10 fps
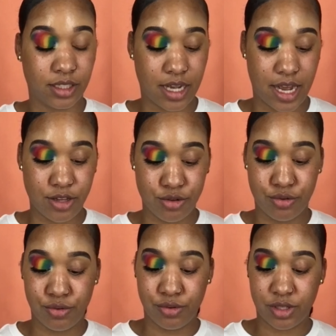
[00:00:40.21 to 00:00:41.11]
I
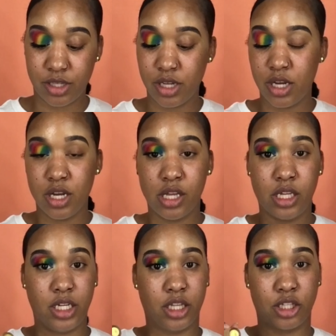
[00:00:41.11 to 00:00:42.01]
use
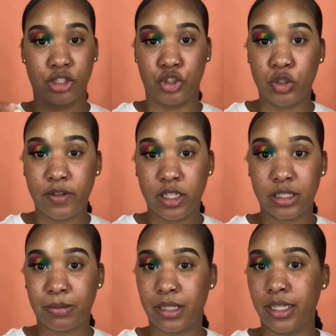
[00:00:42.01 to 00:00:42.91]
either the Juvia's
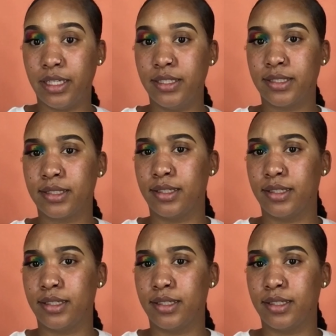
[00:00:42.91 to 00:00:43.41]
Place,